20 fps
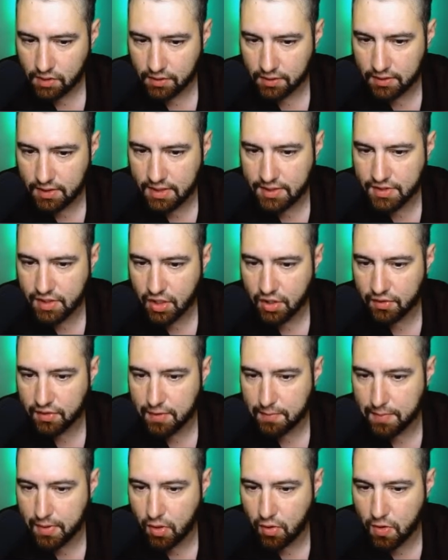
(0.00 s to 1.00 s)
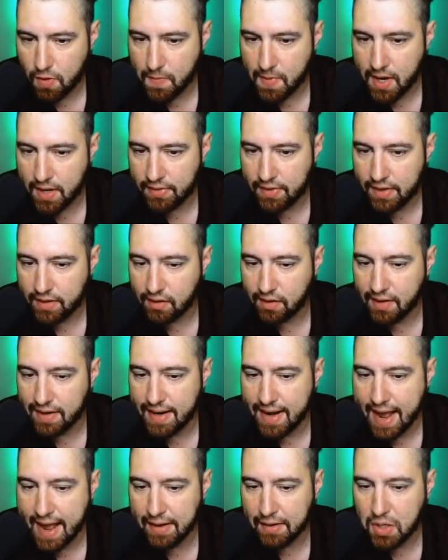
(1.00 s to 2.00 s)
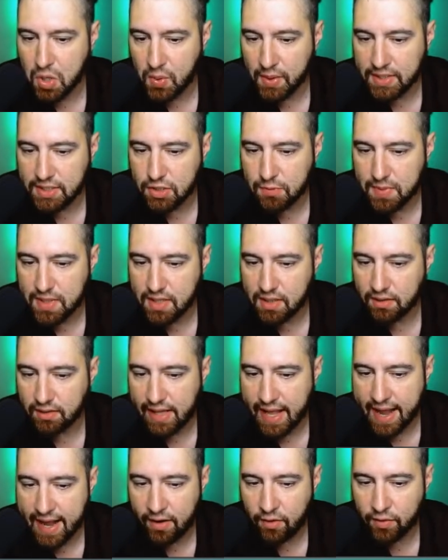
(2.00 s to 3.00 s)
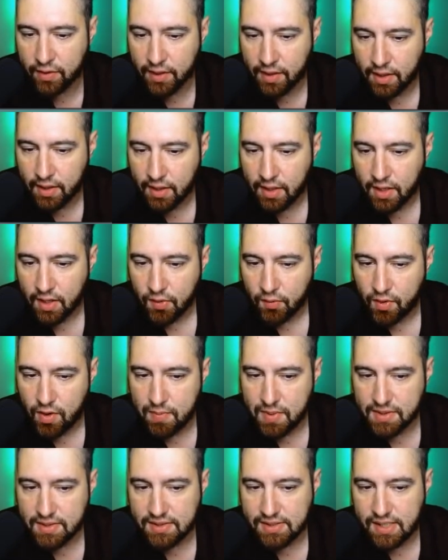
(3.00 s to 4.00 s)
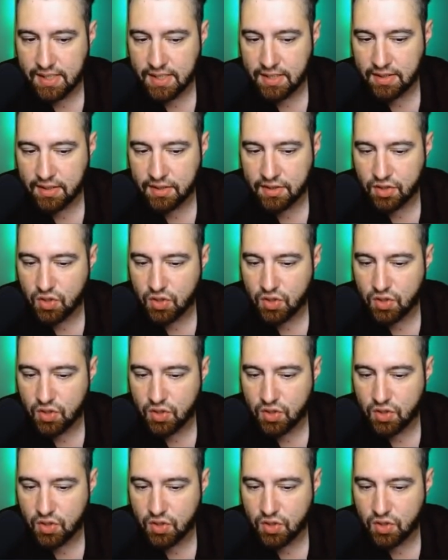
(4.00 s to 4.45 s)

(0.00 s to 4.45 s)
These are the Pokemon that are not going to be allowed. We've been seeing these